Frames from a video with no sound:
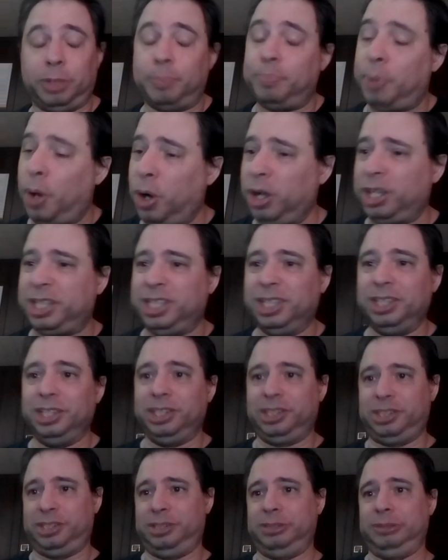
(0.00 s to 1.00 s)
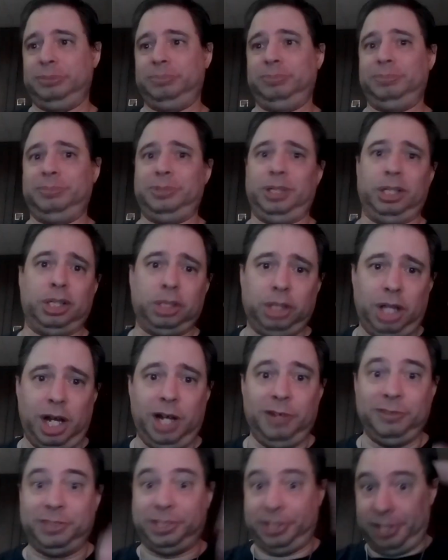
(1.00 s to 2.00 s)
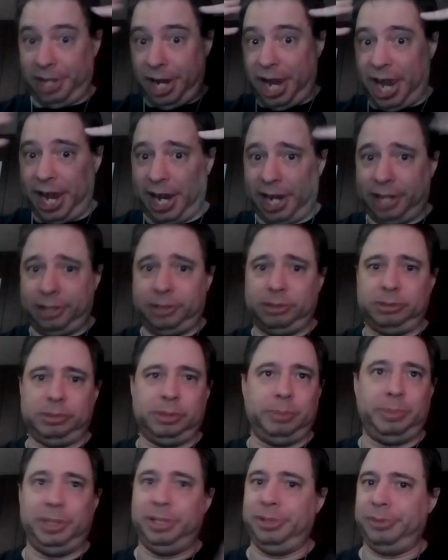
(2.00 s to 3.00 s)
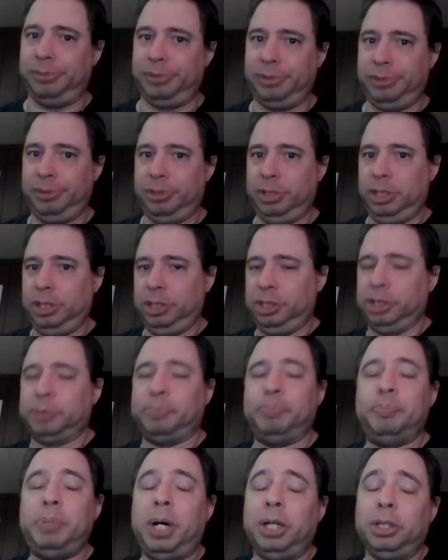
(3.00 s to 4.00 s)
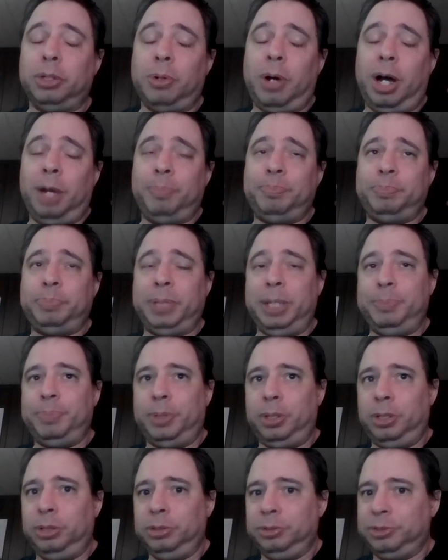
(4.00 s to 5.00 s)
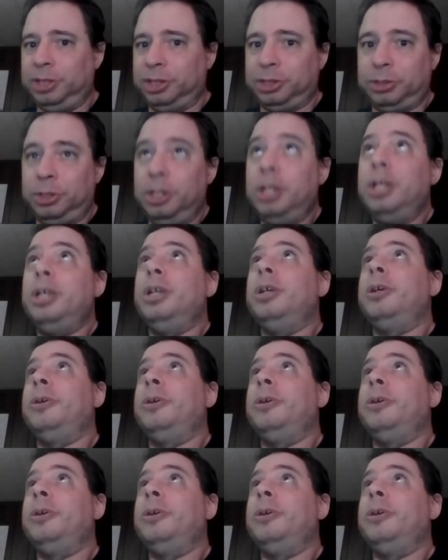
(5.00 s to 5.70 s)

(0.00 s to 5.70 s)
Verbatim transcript: the parkas, the gloves, the hat. I mean, just bundle up, people. Just